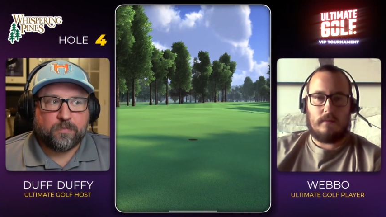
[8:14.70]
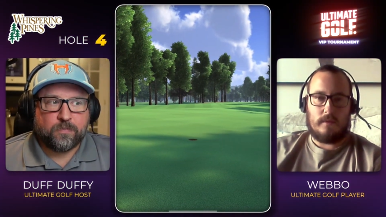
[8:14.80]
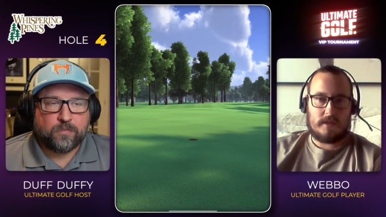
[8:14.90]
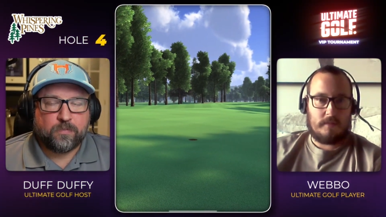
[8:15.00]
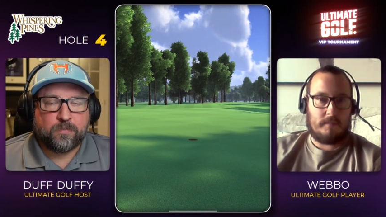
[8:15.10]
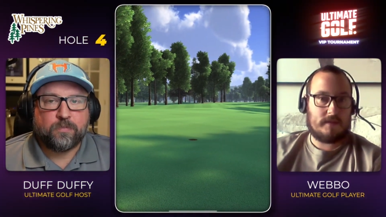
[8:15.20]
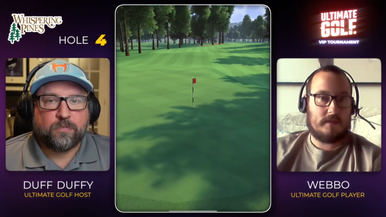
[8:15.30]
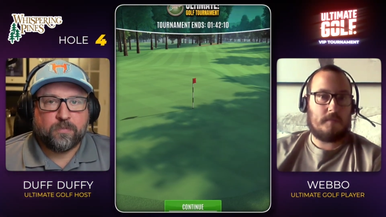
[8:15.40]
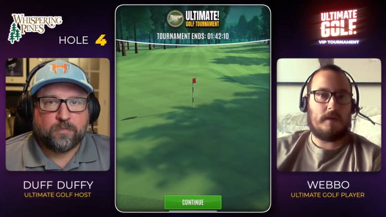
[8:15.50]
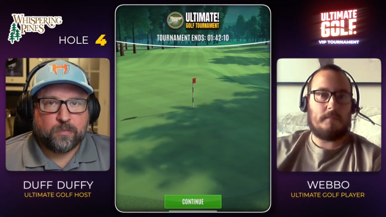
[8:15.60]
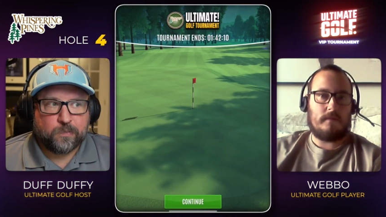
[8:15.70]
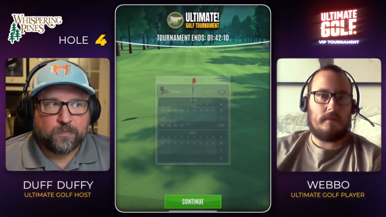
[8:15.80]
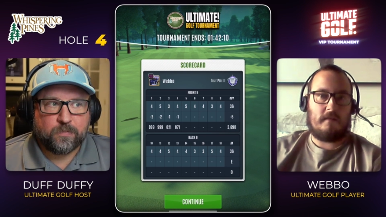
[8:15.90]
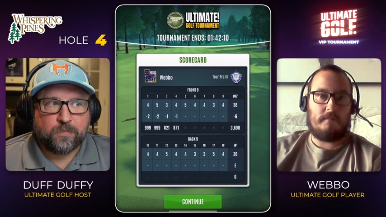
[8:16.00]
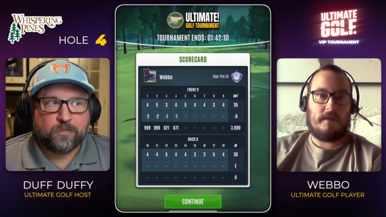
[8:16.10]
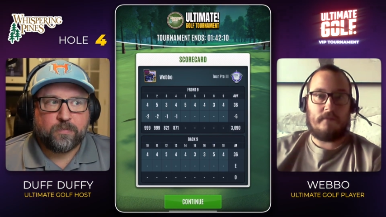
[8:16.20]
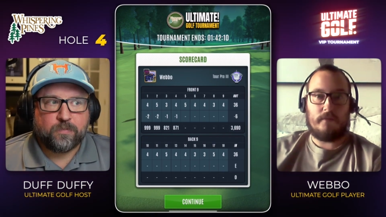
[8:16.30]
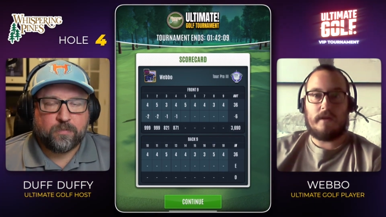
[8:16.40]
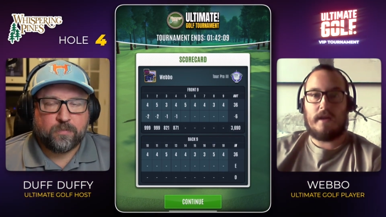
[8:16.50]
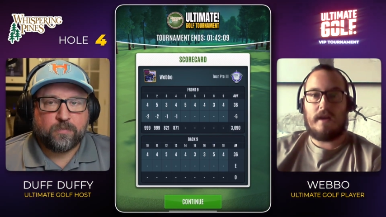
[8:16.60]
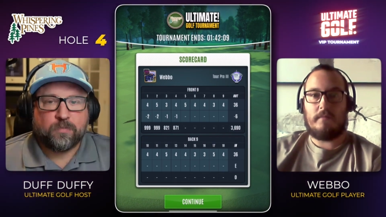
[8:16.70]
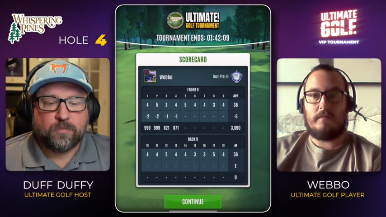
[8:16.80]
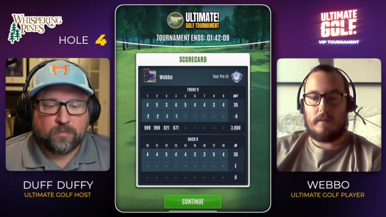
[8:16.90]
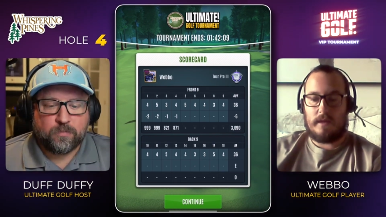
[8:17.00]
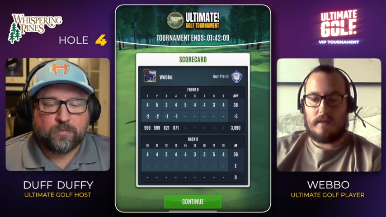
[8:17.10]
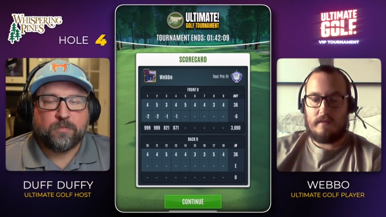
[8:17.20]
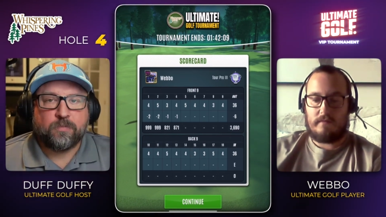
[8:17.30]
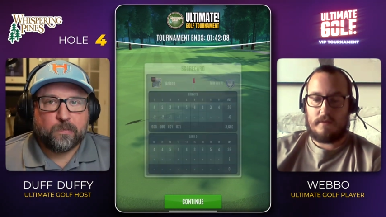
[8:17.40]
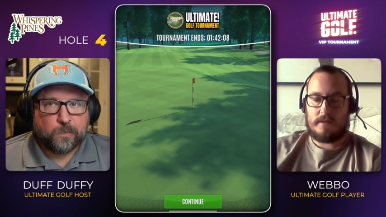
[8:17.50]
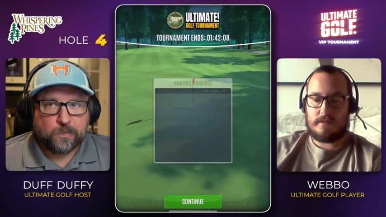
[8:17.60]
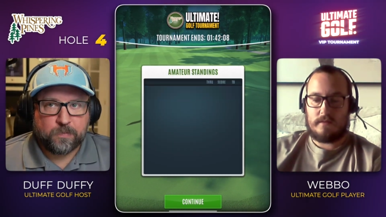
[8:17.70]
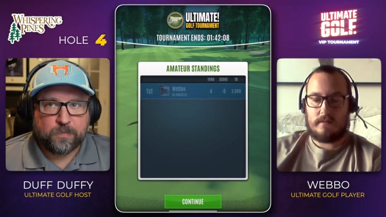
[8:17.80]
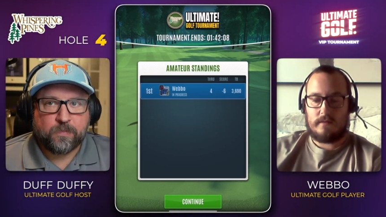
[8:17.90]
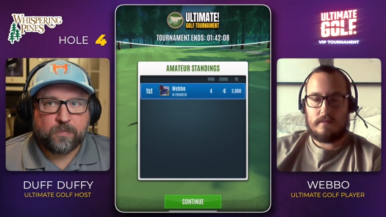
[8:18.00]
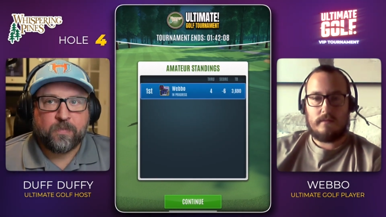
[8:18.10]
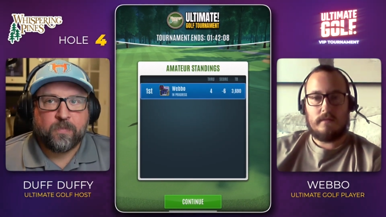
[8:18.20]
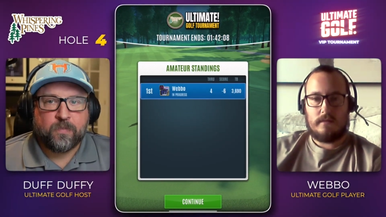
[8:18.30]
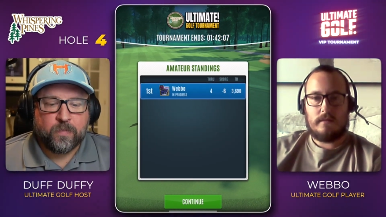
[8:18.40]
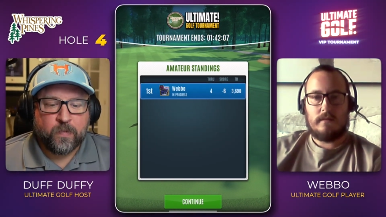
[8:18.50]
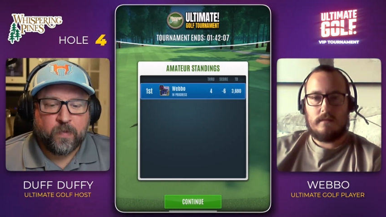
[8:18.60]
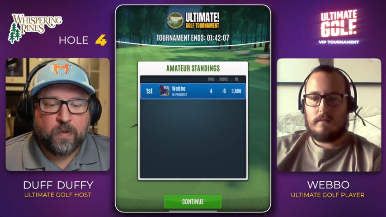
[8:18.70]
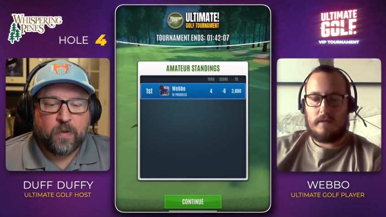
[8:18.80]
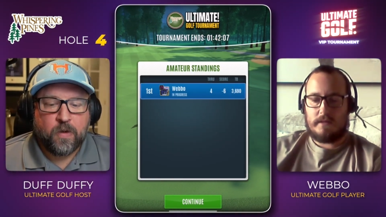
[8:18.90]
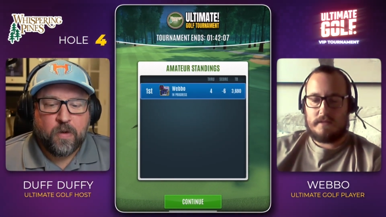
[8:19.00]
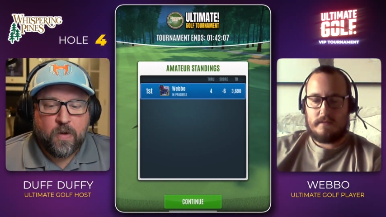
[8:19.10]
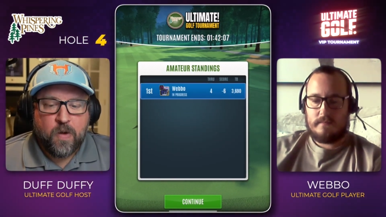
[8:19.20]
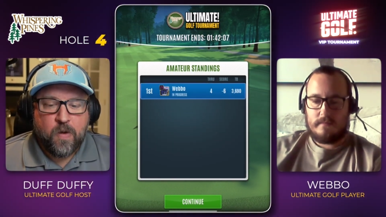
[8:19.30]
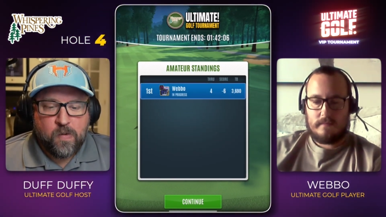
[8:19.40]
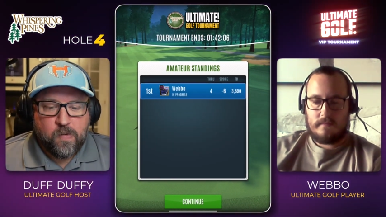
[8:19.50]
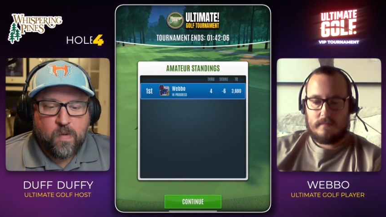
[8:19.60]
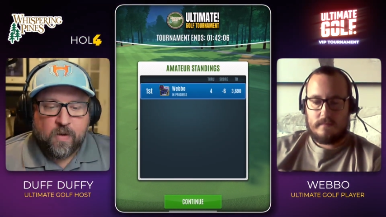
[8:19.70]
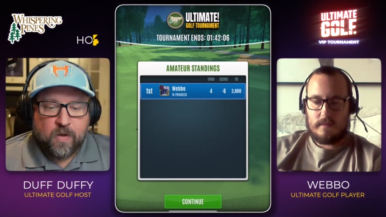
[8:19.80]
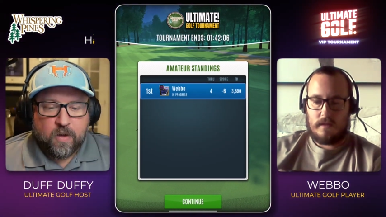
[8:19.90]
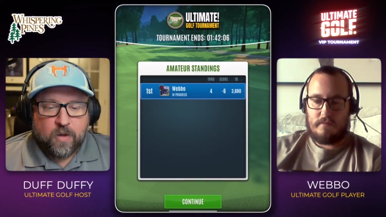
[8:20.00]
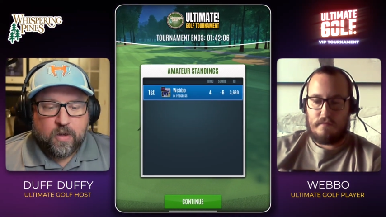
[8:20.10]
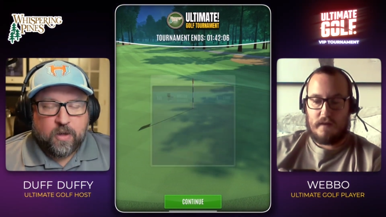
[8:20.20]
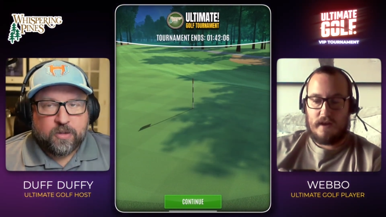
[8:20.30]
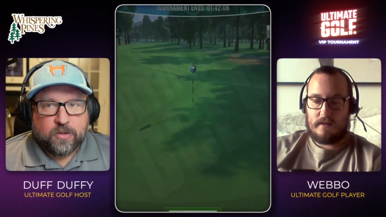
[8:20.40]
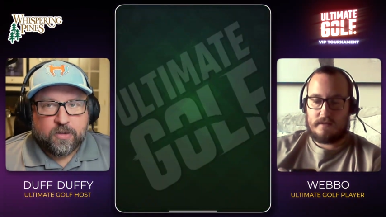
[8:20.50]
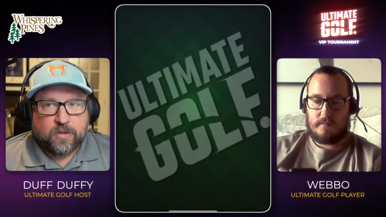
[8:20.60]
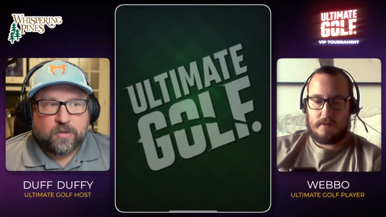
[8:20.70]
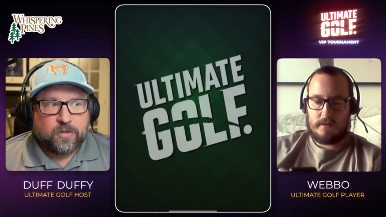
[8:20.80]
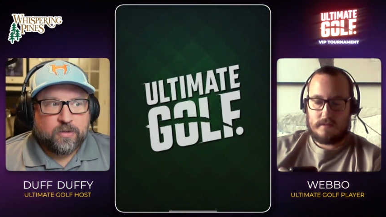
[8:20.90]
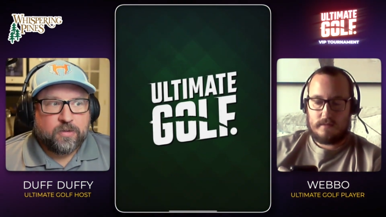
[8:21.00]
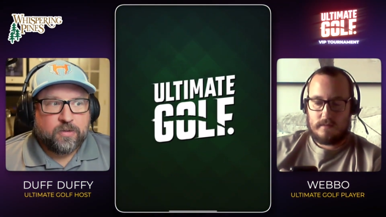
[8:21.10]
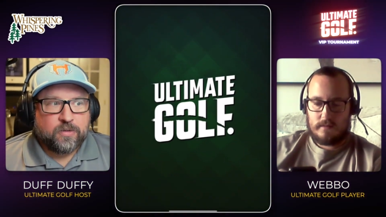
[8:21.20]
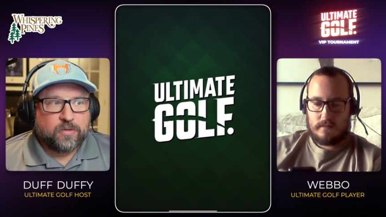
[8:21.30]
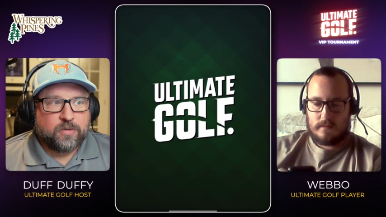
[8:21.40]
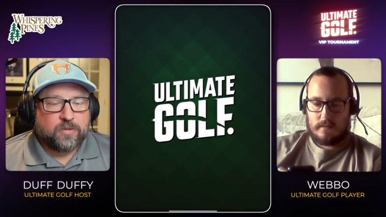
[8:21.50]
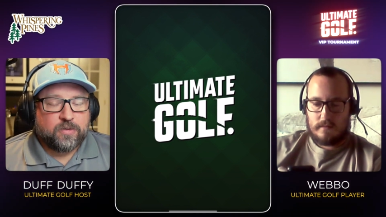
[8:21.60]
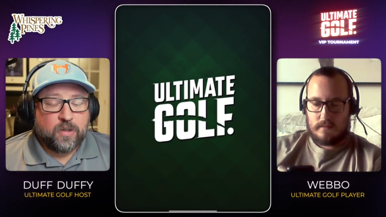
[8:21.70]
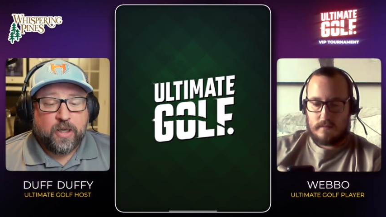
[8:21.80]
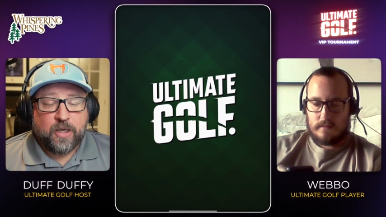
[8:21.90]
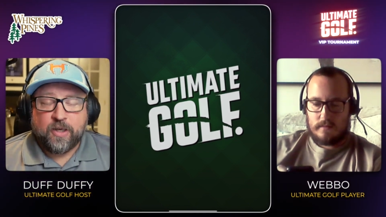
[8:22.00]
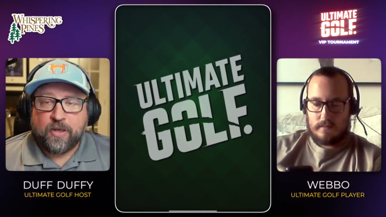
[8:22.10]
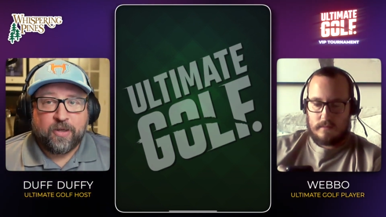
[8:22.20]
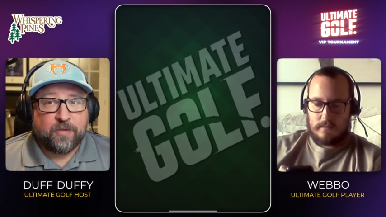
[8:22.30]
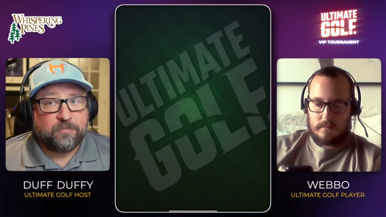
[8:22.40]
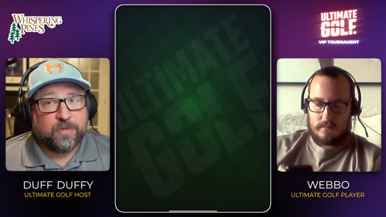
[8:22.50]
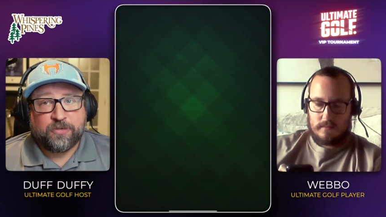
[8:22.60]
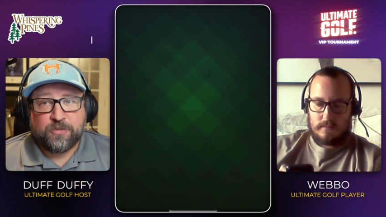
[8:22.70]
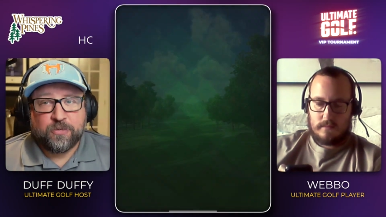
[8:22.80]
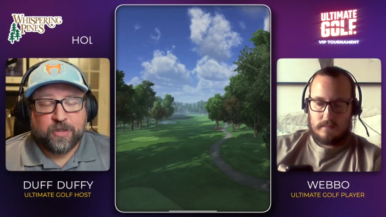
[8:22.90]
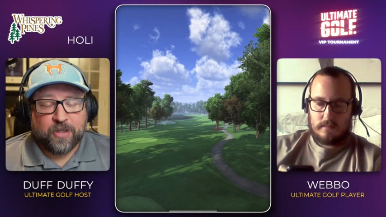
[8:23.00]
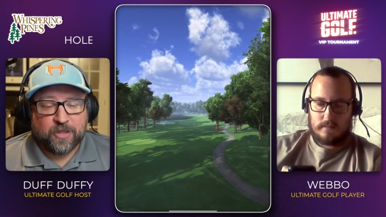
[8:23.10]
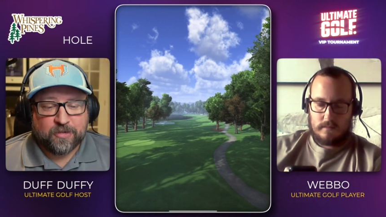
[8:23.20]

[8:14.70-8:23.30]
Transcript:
Speaker 1: whiskey business people that I've met through the game have been there for me. So amazing. I'll never forget it, to be honest. So yeah,
Speaker 2: it, it truly is,